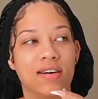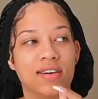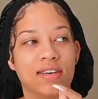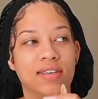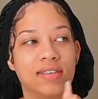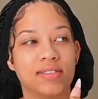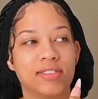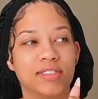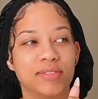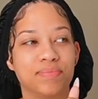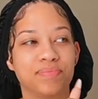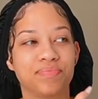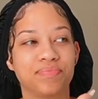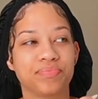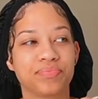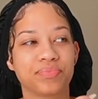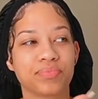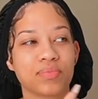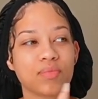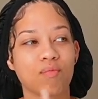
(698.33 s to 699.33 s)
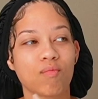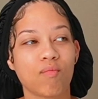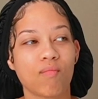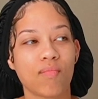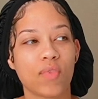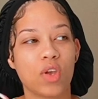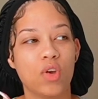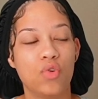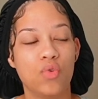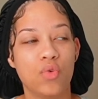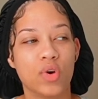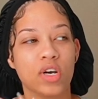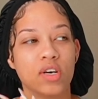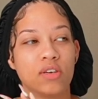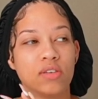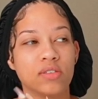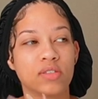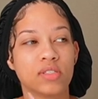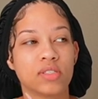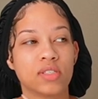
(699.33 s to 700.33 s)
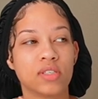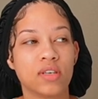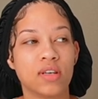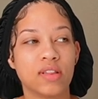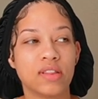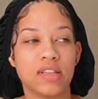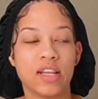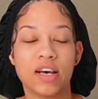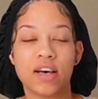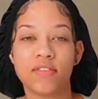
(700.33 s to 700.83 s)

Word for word: Um, who else?